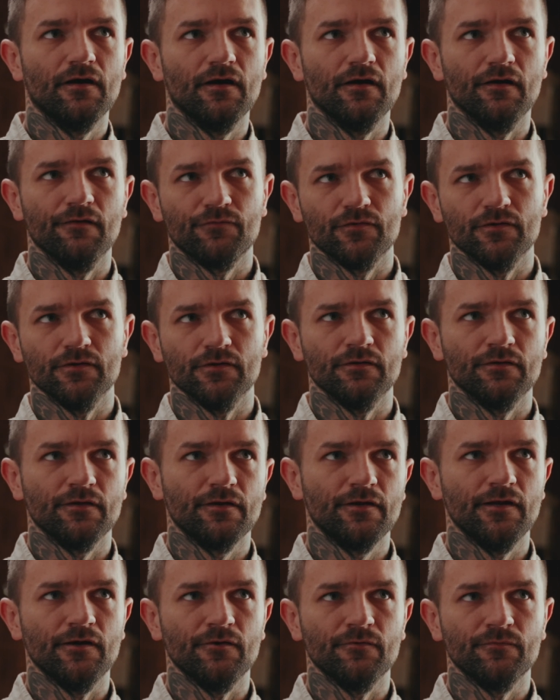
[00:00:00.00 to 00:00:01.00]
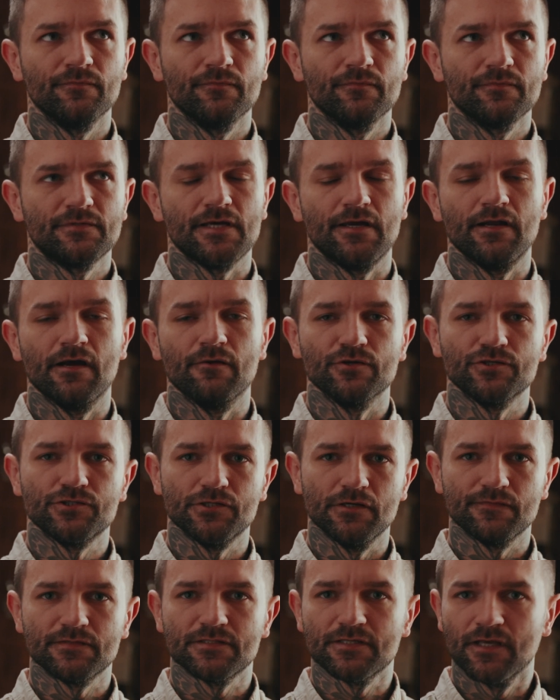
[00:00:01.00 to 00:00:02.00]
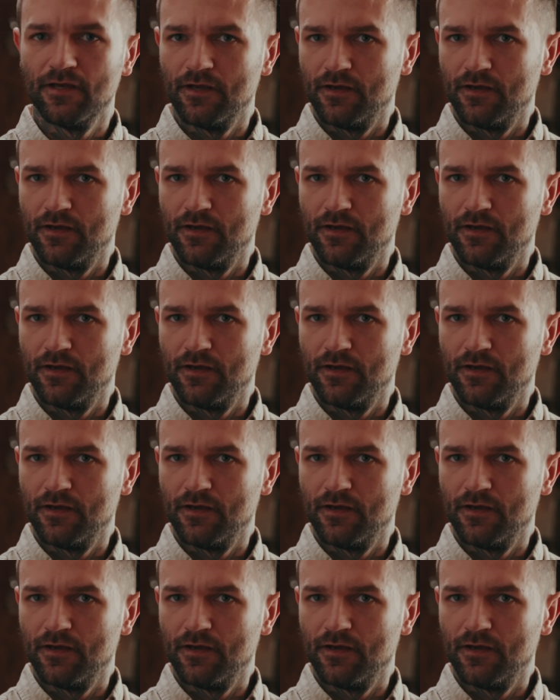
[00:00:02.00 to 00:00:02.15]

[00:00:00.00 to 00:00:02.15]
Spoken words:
for 10-hour shifts,